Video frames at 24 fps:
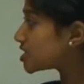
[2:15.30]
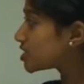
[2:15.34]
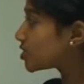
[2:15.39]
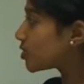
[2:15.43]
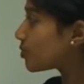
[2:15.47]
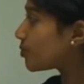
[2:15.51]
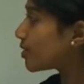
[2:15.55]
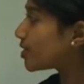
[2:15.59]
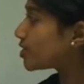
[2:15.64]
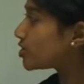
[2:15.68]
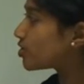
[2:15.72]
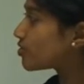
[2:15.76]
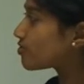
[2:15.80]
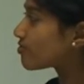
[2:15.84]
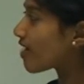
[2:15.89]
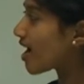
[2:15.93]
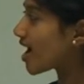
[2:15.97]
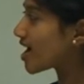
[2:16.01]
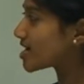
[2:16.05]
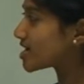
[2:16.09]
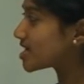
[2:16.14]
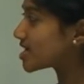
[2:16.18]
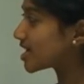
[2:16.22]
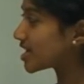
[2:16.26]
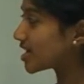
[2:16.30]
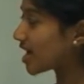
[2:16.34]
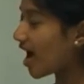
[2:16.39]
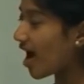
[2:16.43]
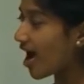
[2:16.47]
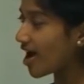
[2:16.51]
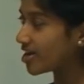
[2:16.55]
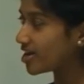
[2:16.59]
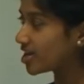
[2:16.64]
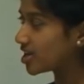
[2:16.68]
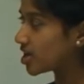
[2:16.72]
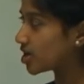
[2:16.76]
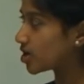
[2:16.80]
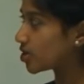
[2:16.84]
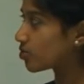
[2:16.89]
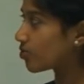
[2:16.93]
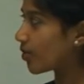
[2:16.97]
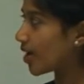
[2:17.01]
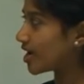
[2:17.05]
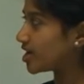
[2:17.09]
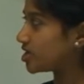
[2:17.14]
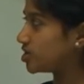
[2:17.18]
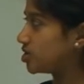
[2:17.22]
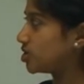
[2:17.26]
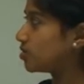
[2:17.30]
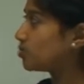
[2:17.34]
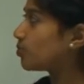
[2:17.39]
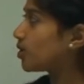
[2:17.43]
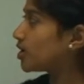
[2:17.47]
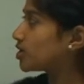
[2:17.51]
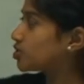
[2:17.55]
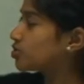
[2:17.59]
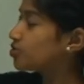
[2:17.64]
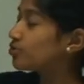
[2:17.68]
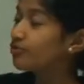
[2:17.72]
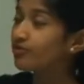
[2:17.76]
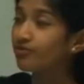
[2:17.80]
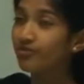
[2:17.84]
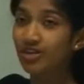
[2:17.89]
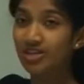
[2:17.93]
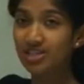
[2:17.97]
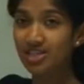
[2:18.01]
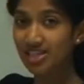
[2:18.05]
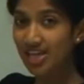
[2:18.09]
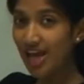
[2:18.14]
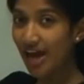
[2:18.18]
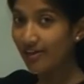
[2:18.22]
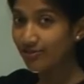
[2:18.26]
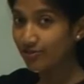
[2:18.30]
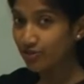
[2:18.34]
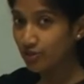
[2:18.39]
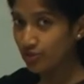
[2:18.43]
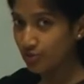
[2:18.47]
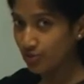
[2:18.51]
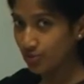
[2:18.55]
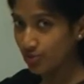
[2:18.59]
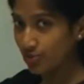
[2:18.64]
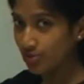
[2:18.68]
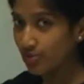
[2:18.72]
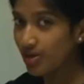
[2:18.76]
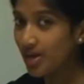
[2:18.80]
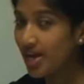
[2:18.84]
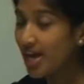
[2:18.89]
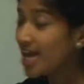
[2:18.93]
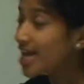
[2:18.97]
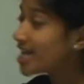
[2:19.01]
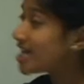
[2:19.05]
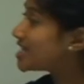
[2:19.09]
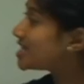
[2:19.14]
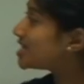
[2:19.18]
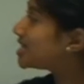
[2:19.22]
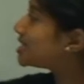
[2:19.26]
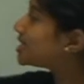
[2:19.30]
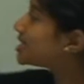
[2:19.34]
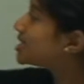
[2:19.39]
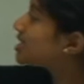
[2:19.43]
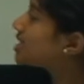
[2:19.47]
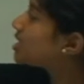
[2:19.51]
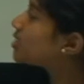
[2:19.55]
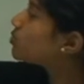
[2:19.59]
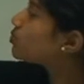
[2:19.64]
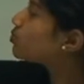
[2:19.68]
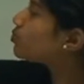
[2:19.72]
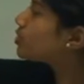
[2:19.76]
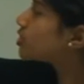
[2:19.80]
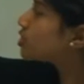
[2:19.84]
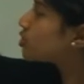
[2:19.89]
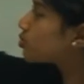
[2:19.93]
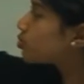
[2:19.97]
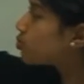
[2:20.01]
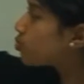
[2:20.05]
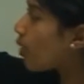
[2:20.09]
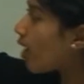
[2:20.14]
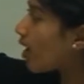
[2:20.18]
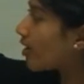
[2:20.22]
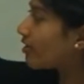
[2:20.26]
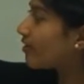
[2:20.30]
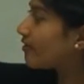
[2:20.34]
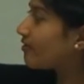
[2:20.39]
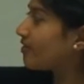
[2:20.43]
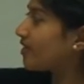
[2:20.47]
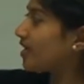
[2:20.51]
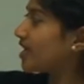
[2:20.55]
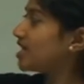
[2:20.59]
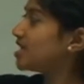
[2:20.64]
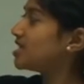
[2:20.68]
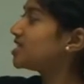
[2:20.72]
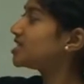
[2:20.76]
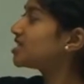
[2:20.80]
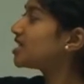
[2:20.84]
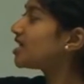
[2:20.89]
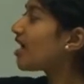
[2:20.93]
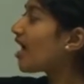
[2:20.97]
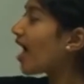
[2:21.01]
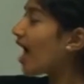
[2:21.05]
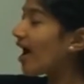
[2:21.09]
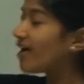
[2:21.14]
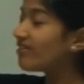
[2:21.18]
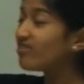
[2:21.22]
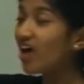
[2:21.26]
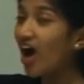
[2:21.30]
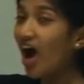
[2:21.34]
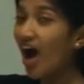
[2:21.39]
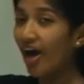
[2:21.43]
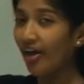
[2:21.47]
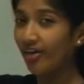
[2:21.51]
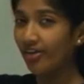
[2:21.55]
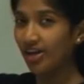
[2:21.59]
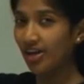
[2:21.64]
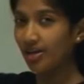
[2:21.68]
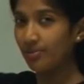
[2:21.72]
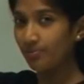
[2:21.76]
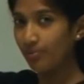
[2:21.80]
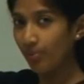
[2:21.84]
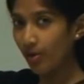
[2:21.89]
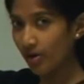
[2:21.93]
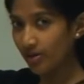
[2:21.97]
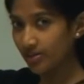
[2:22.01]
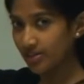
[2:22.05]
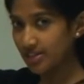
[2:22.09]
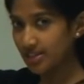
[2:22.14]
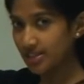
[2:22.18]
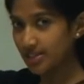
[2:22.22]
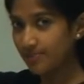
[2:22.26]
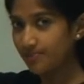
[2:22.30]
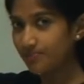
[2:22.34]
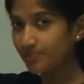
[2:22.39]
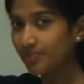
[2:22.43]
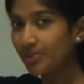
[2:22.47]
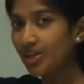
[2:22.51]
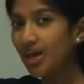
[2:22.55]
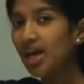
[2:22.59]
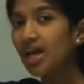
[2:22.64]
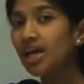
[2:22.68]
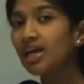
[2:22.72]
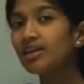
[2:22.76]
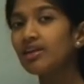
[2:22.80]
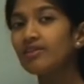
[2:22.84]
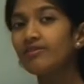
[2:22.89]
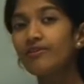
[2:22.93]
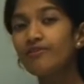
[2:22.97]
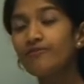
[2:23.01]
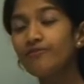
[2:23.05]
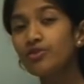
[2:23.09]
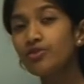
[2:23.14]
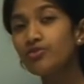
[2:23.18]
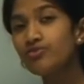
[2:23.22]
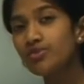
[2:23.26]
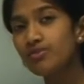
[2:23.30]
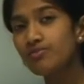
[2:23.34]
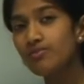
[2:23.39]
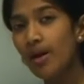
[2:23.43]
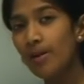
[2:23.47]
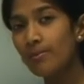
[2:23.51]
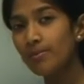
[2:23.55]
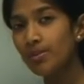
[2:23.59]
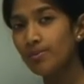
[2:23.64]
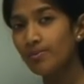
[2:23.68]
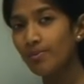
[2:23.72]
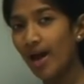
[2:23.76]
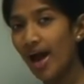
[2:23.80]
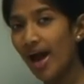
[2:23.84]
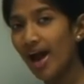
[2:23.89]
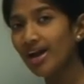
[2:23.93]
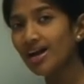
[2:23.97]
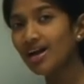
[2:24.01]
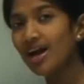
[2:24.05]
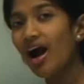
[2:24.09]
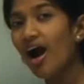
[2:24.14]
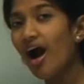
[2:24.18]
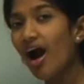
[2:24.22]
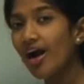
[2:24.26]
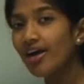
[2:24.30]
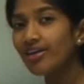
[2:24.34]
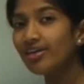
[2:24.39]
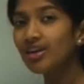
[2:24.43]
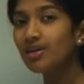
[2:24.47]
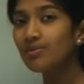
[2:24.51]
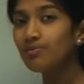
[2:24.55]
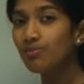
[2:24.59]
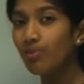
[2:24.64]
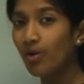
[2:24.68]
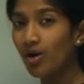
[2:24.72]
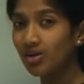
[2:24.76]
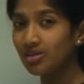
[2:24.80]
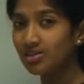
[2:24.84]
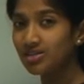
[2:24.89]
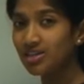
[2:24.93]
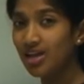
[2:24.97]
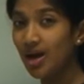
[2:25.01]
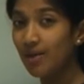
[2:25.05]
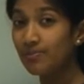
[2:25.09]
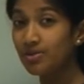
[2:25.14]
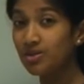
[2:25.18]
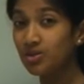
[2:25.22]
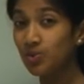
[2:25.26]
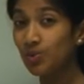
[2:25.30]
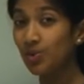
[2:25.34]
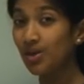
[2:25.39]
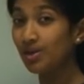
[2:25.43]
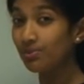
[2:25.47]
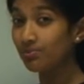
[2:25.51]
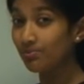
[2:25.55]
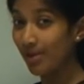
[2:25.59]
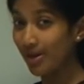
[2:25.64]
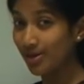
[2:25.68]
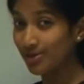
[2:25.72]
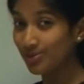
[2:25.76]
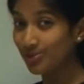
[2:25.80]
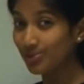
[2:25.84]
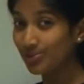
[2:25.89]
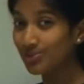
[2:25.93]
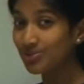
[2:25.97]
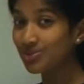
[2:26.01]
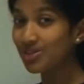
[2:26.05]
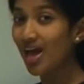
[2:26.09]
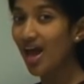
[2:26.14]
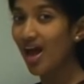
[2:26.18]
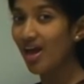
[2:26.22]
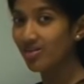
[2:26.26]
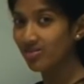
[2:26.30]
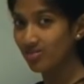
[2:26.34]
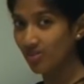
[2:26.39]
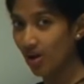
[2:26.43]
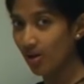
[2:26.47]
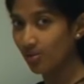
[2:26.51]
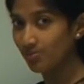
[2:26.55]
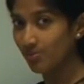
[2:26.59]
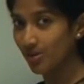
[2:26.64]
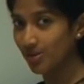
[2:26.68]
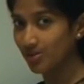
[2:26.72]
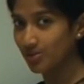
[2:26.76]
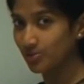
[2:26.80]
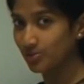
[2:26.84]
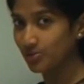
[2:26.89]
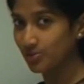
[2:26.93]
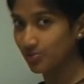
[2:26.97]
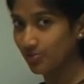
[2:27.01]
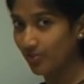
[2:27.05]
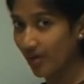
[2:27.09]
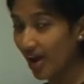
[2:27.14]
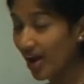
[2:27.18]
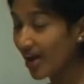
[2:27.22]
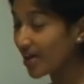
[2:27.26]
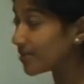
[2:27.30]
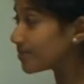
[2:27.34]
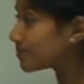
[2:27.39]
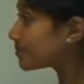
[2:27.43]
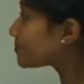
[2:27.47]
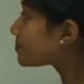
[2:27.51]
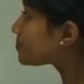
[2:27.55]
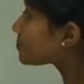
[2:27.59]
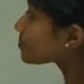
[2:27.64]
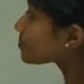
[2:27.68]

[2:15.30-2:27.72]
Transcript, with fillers: So when you're writing an ionic equation, what you first have to do is see which one of these have ionic bonds. Now if you remember back, ionic bonds are between metals and non-metals, right?